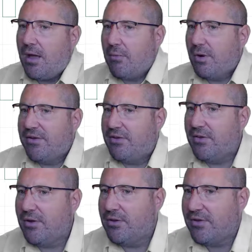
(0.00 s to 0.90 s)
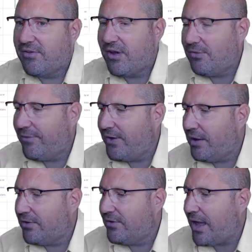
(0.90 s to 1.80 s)
I wanted to discuss with
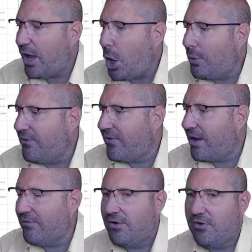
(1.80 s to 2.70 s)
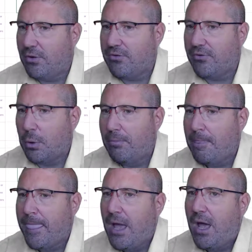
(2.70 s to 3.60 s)
you today. I hope you found this useful.
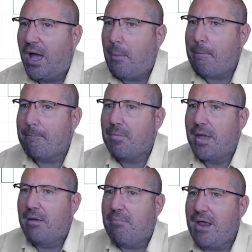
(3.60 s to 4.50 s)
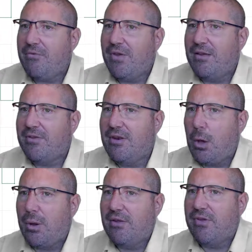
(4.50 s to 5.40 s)
Main thing to
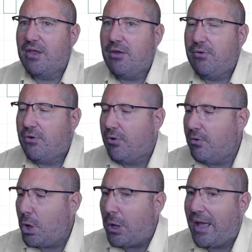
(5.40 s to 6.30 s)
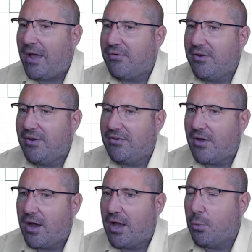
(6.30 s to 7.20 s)
note is that you do not have to
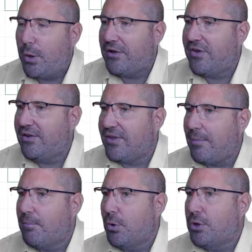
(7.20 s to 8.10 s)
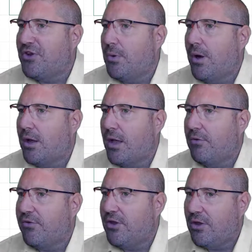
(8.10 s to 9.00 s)
decide which exam board you are
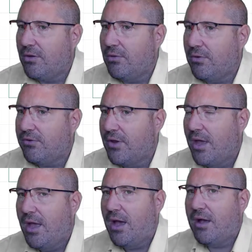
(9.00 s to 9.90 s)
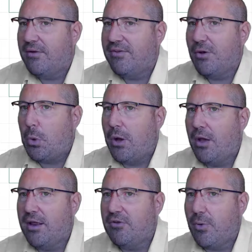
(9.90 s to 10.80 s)
going to use until
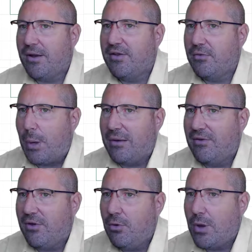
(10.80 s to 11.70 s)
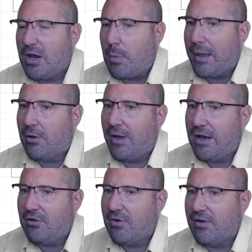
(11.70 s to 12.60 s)
early 2022 when you make your
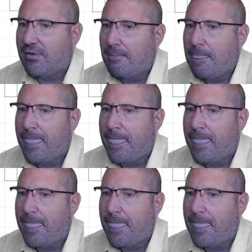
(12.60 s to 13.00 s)
entries.